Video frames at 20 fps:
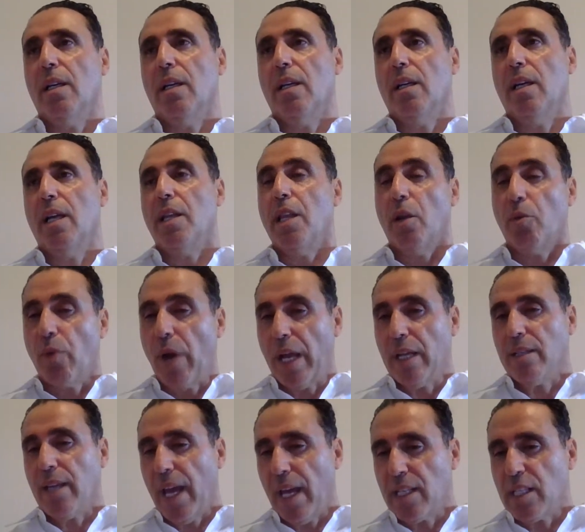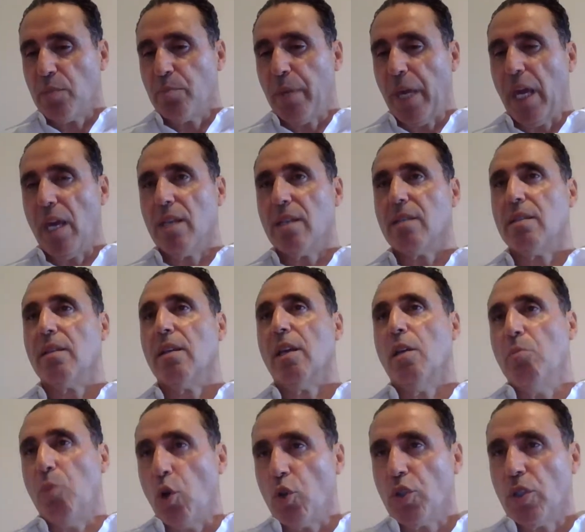in the right headspace,
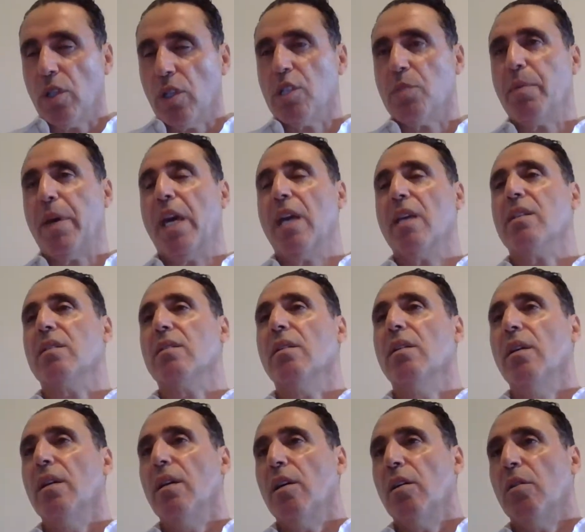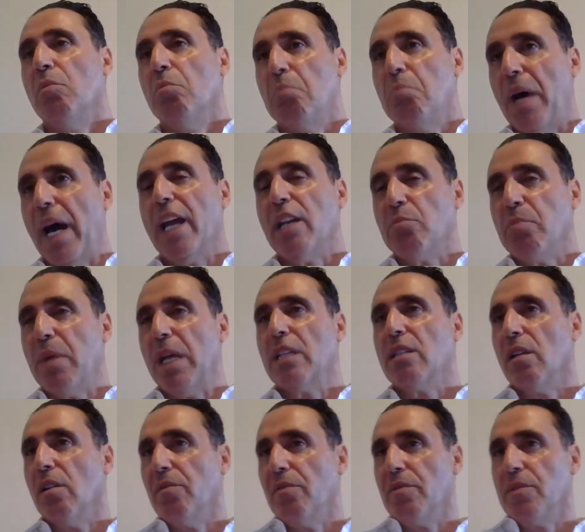emotional space, mind,
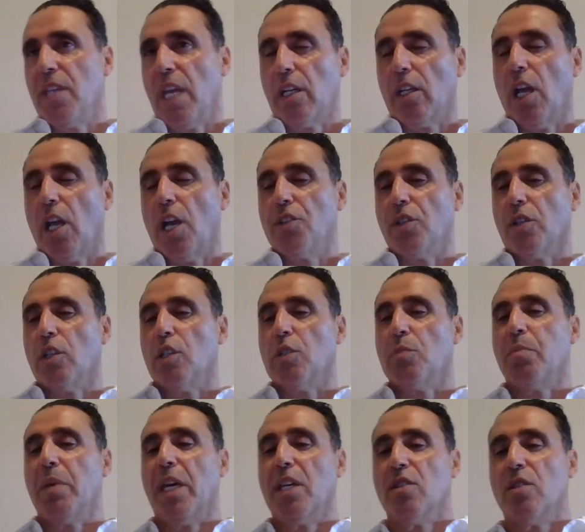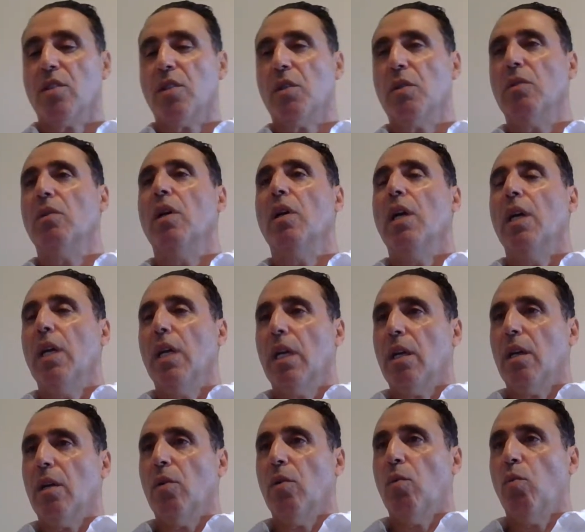mental, psychological space to
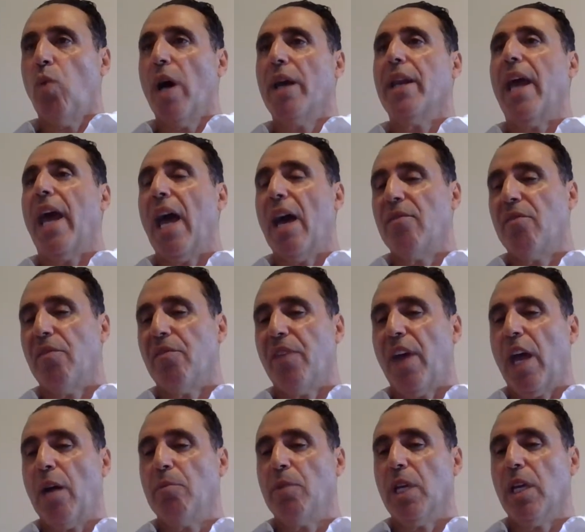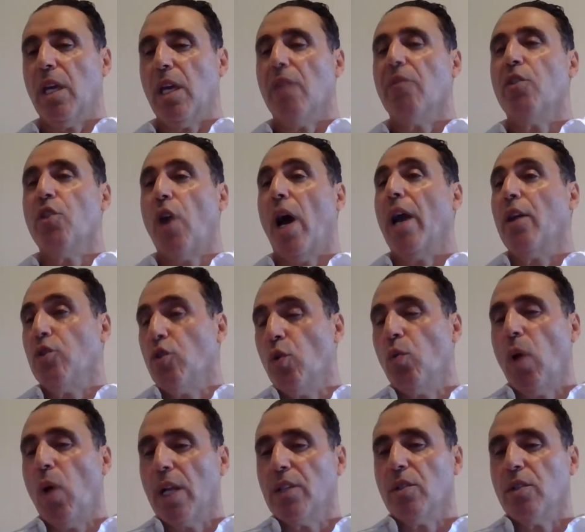want to have a family, even though I do
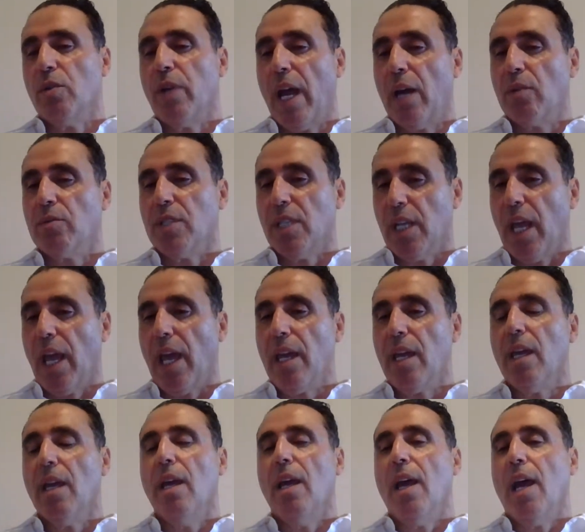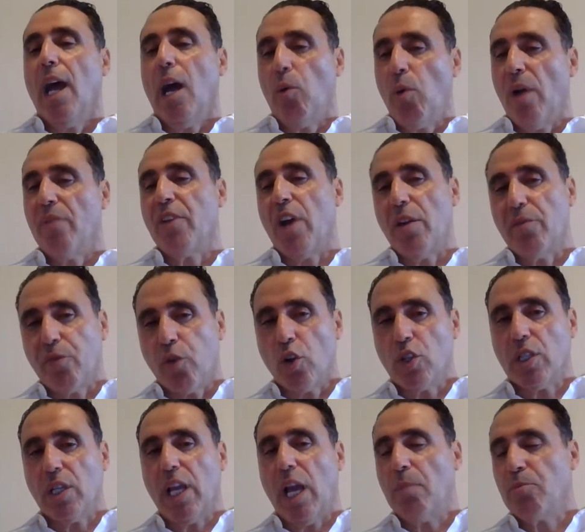want to now today. However,
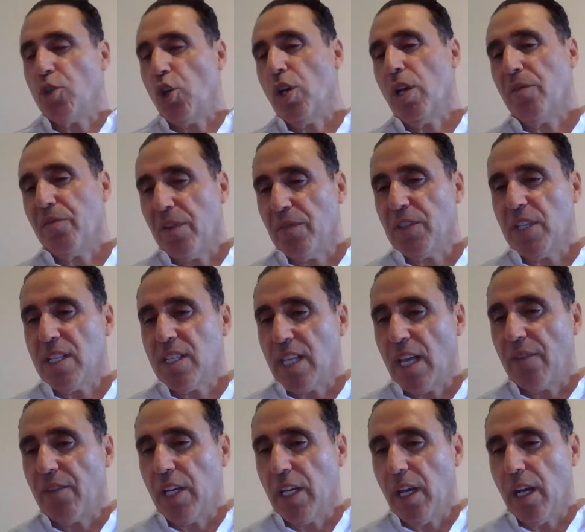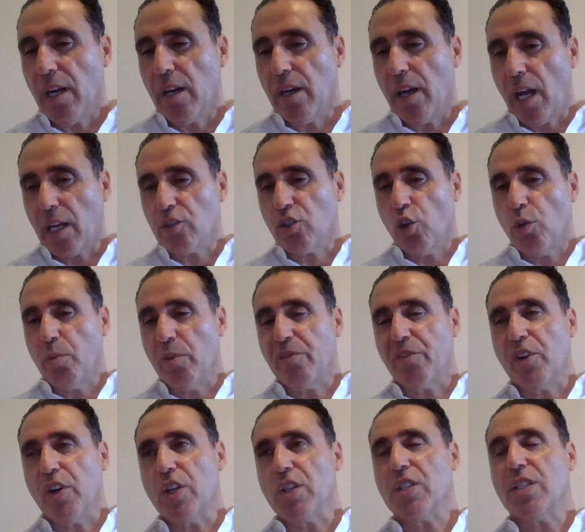unfortunately, I'm turning 57 here on October
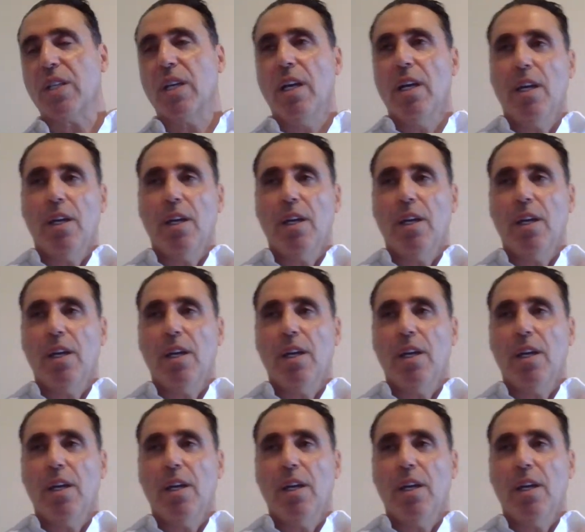1st.